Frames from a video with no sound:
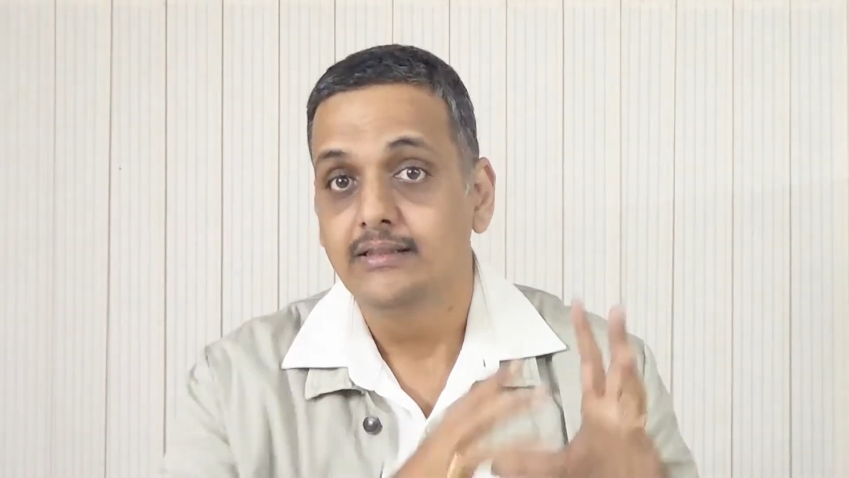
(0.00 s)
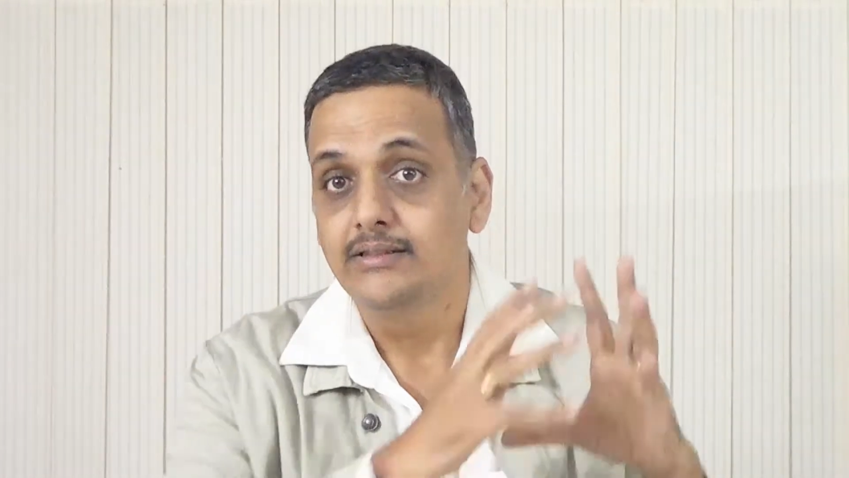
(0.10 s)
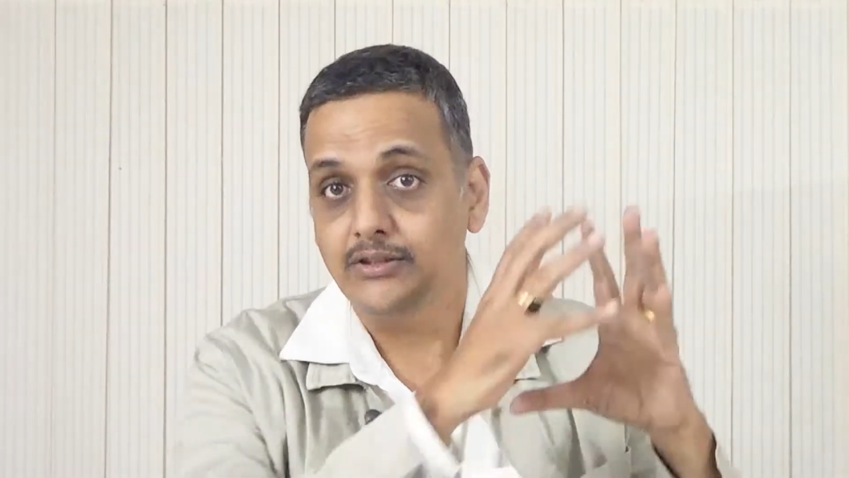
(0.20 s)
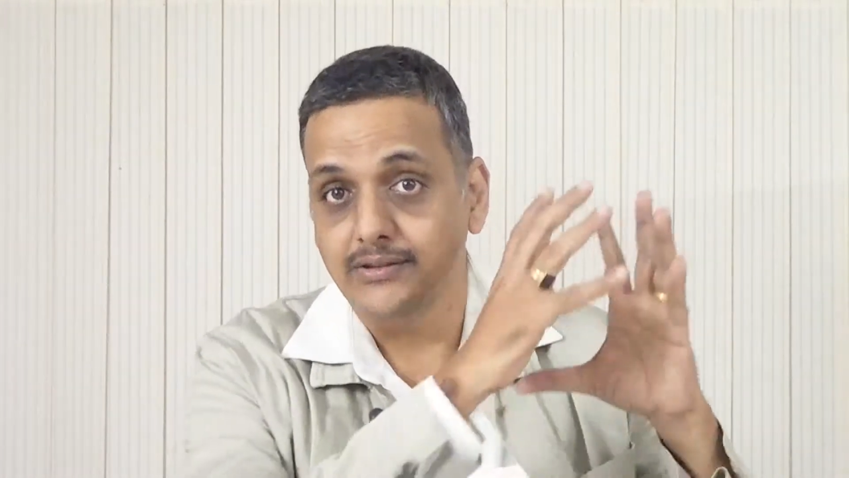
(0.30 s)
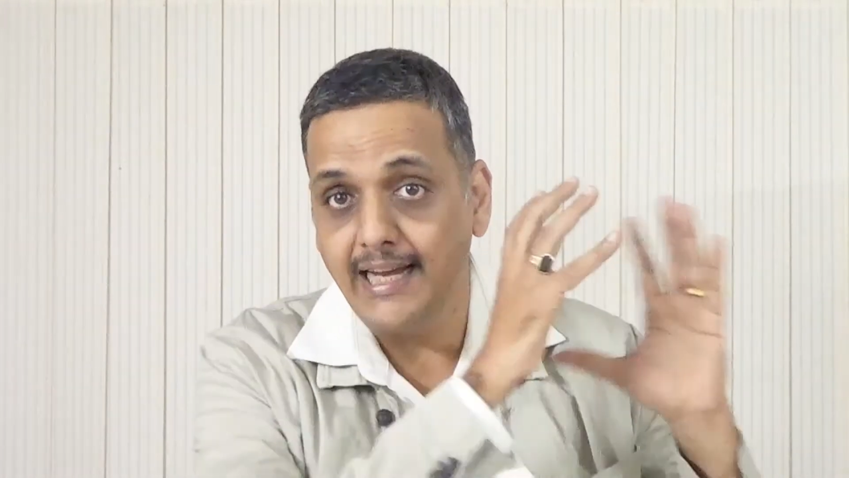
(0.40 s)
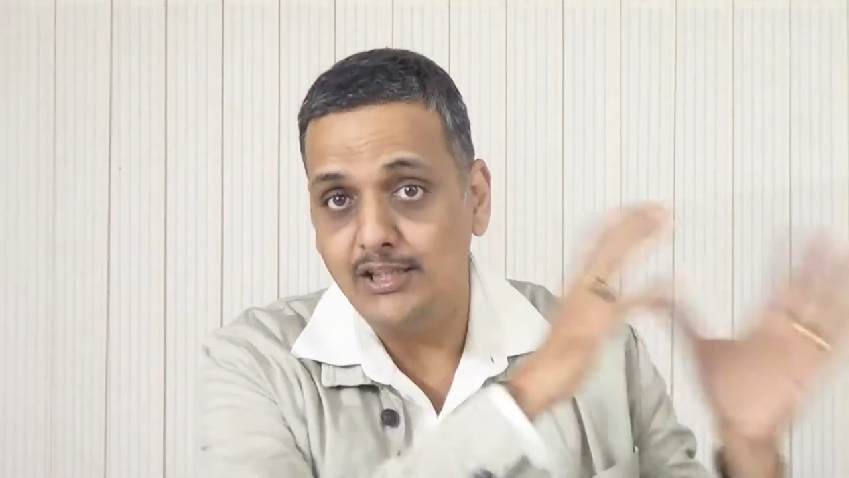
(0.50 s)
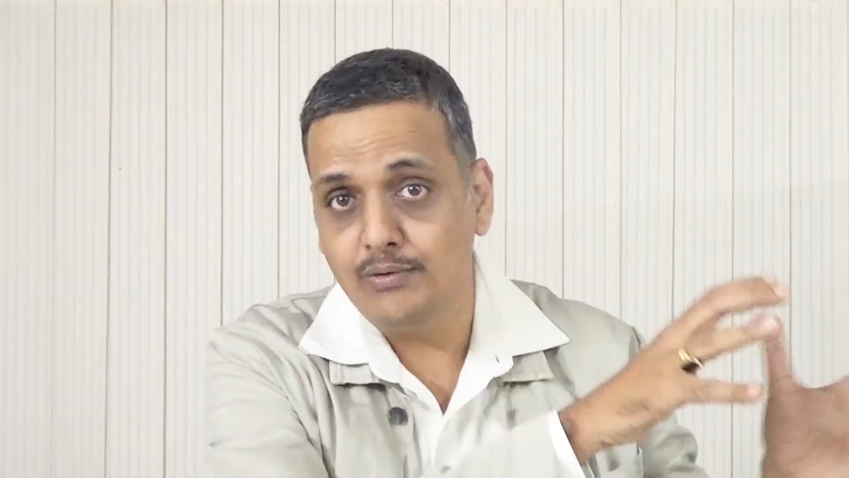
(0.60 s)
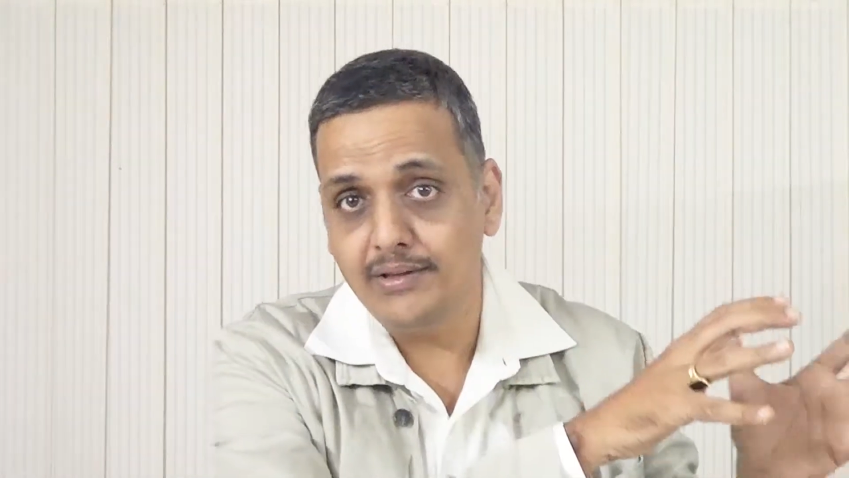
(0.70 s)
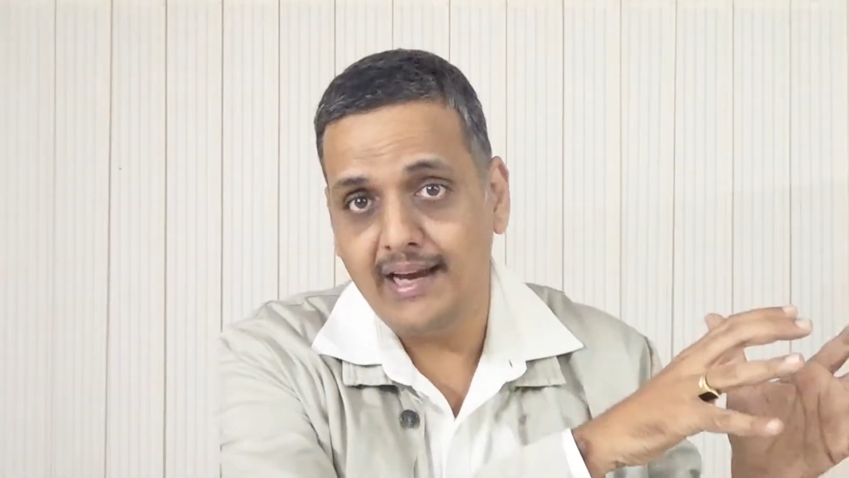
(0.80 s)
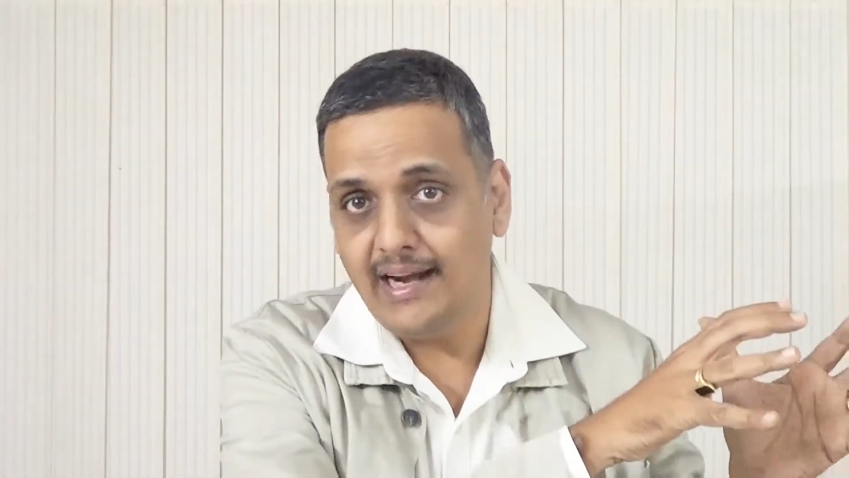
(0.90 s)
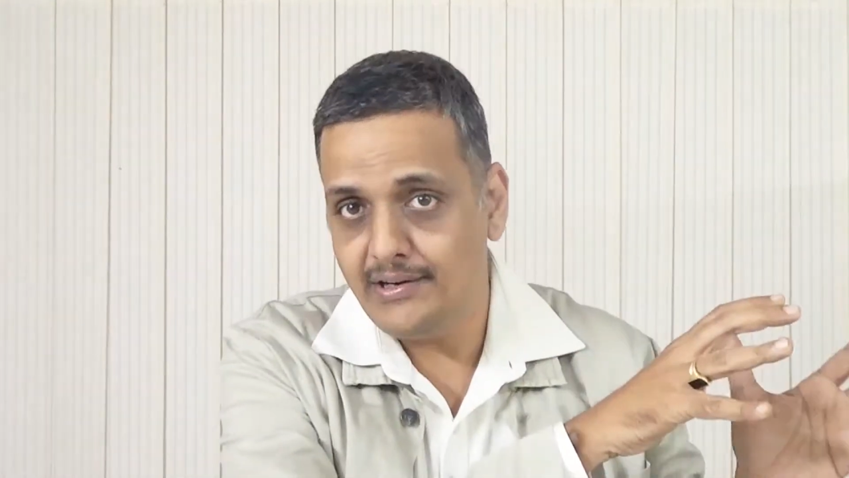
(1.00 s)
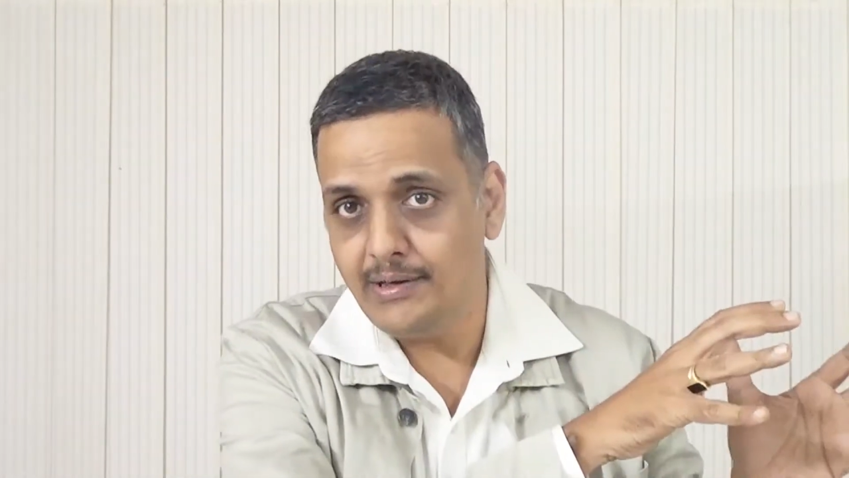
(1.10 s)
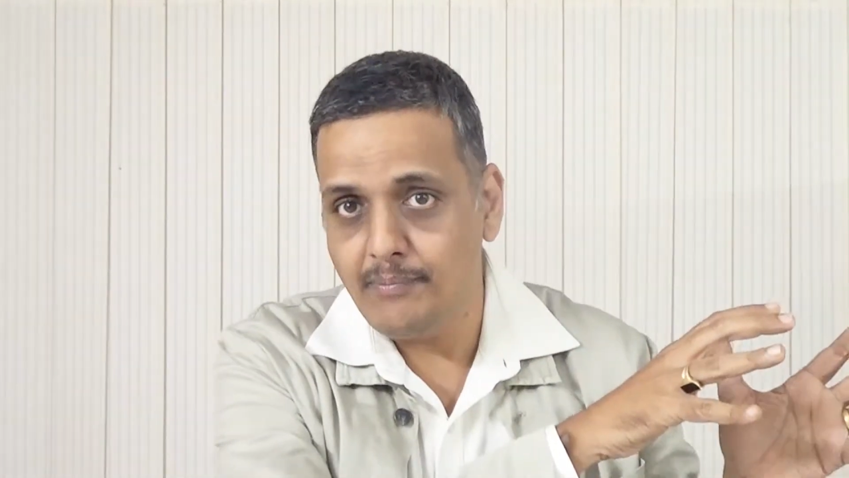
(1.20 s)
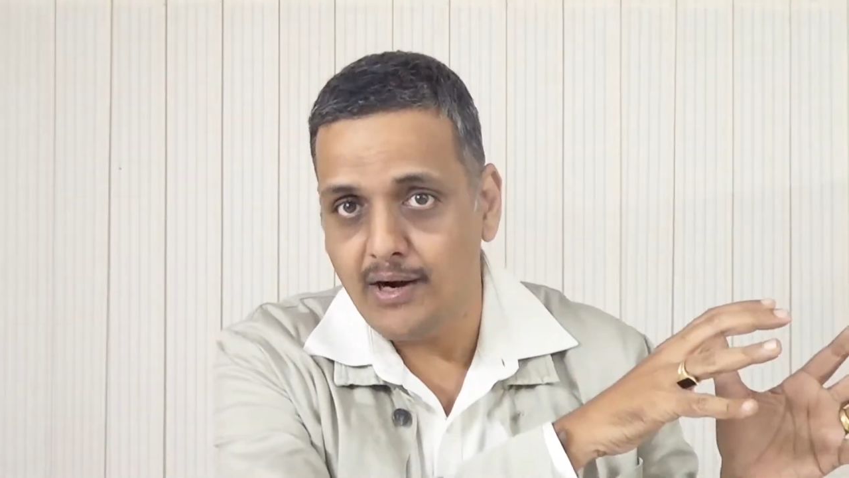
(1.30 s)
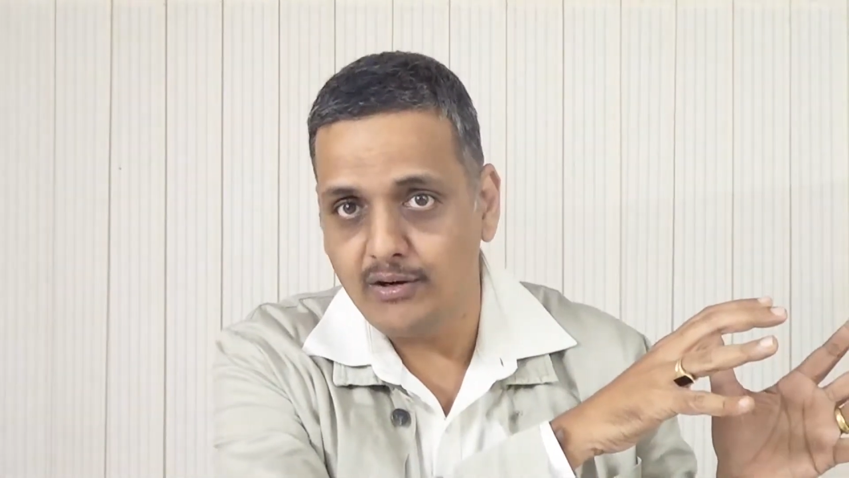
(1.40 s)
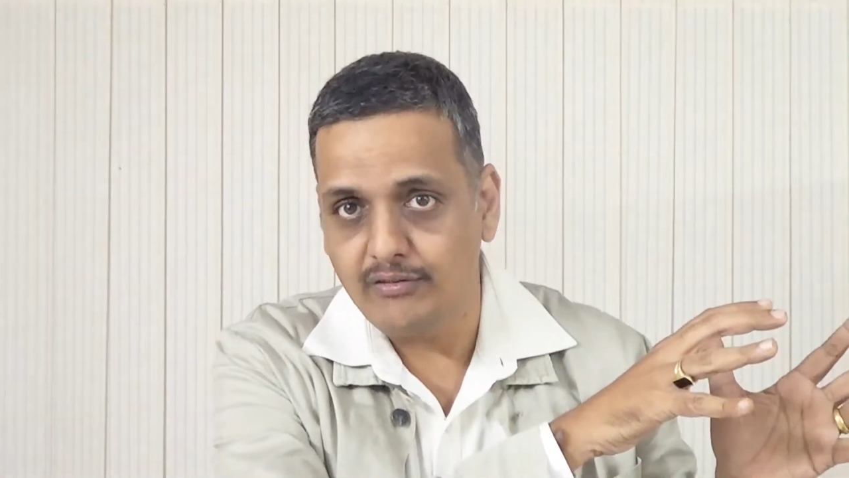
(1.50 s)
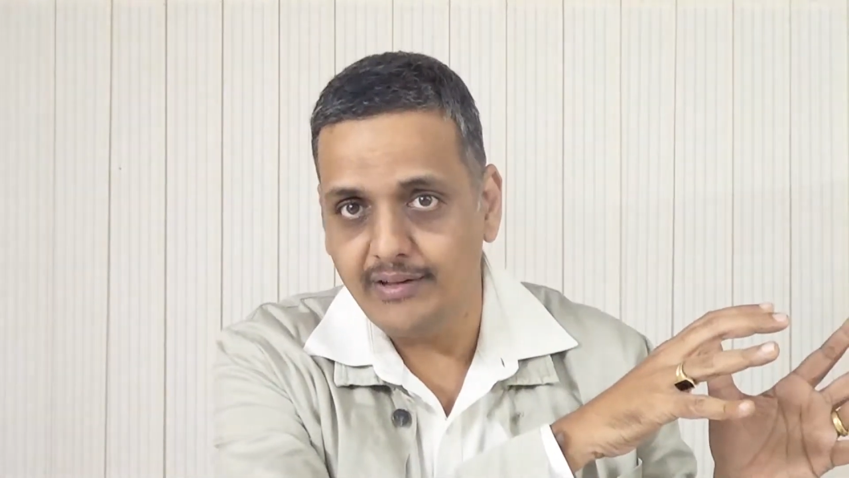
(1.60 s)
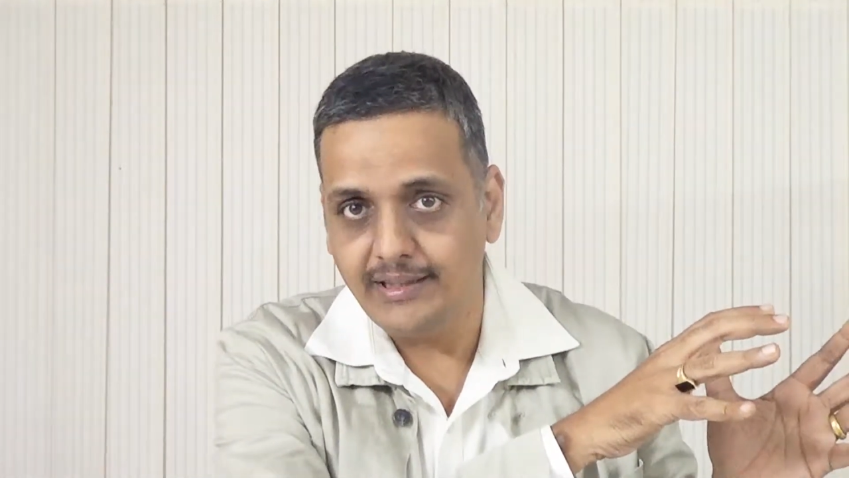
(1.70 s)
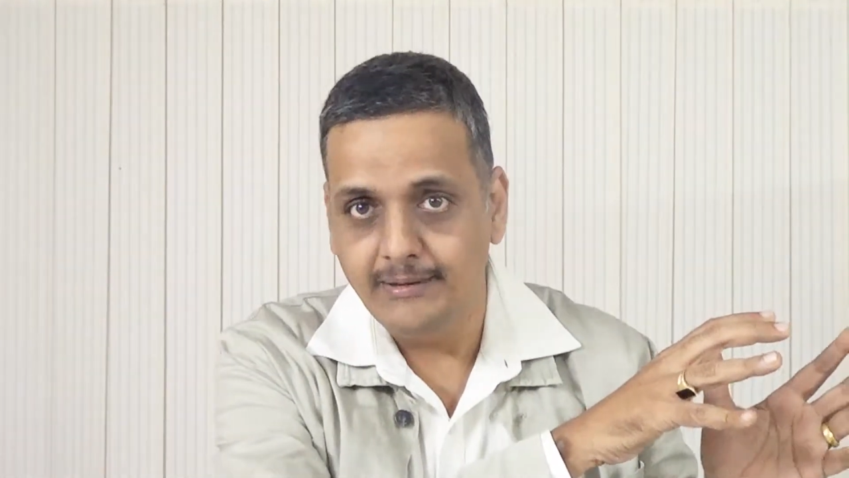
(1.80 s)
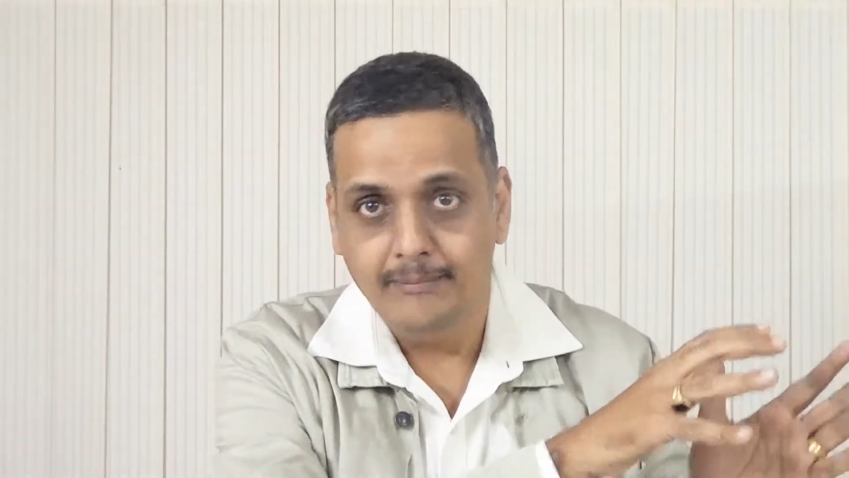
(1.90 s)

So that's where the entry part of it,